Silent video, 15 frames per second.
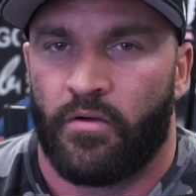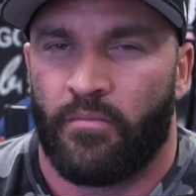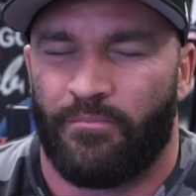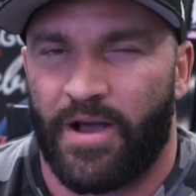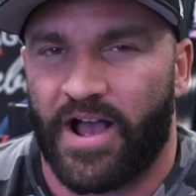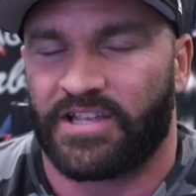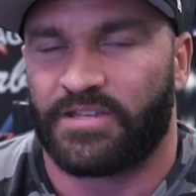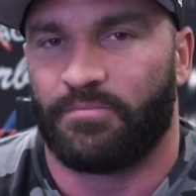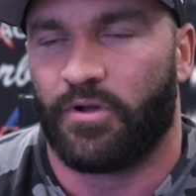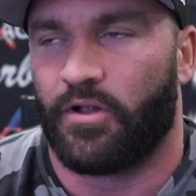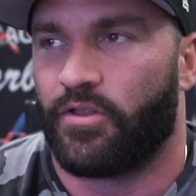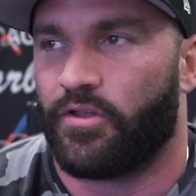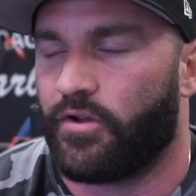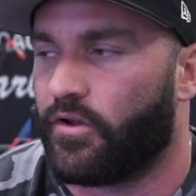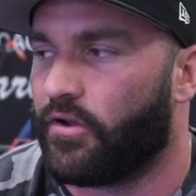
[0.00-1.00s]
mass
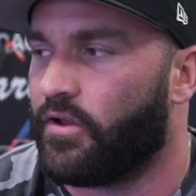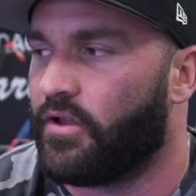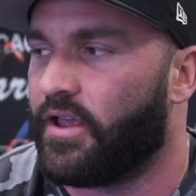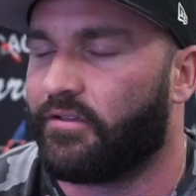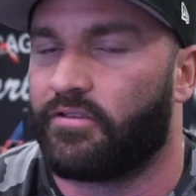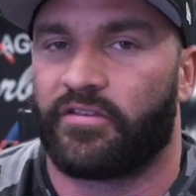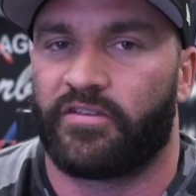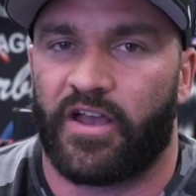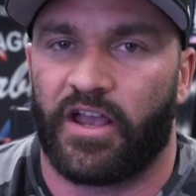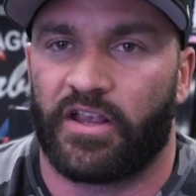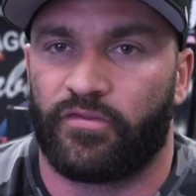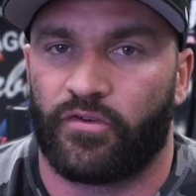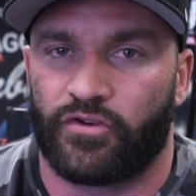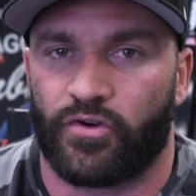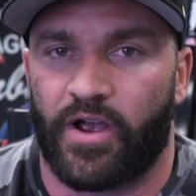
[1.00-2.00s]
builder exercise
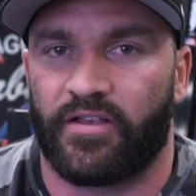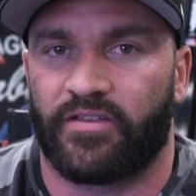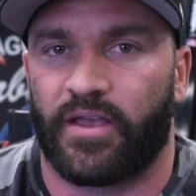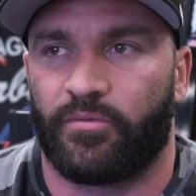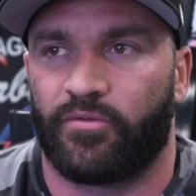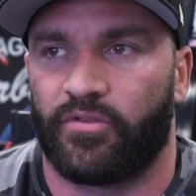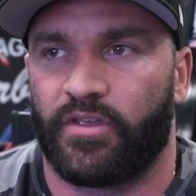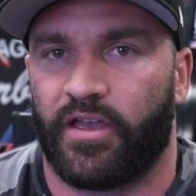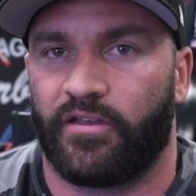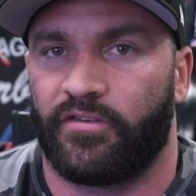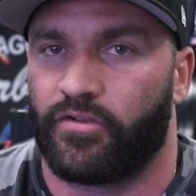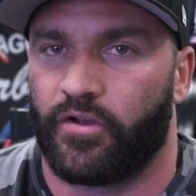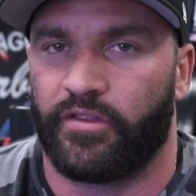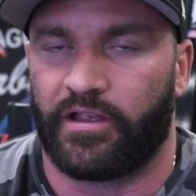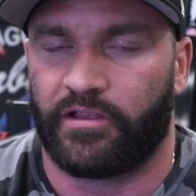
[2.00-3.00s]
for tricep today.
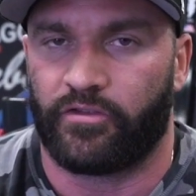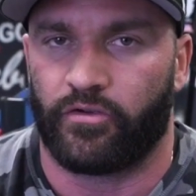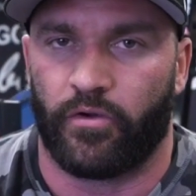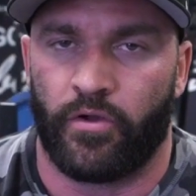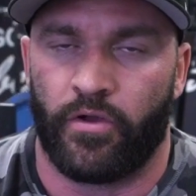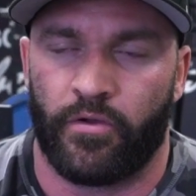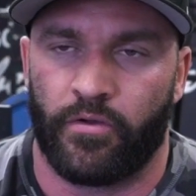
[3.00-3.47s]
So that's the